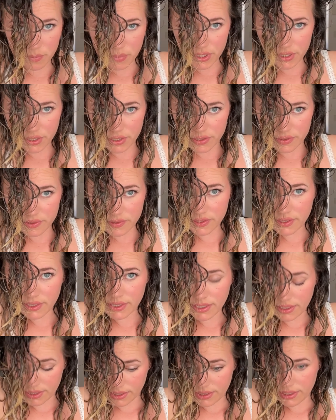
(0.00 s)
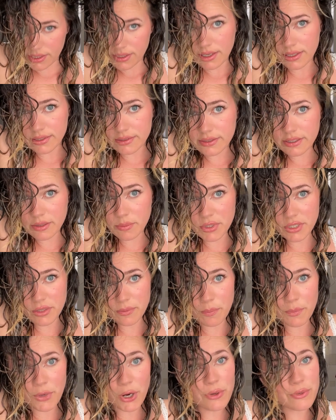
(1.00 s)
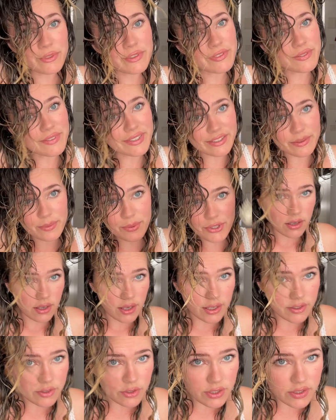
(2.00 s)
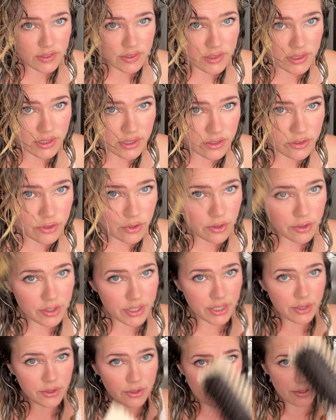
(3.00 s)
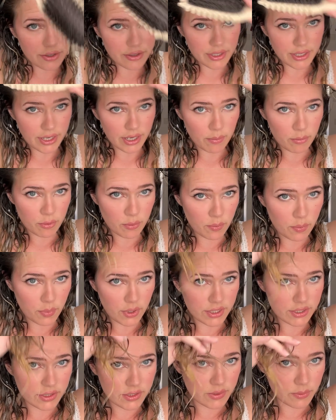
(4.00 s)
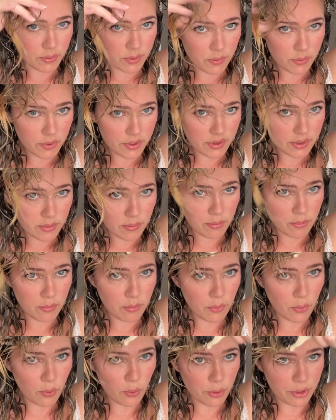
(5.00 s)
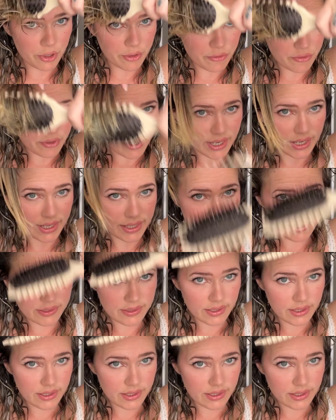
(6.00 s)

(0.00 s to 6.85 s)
because it's going to be the most visible. As you can see, these are already curling up, but we want them more defined.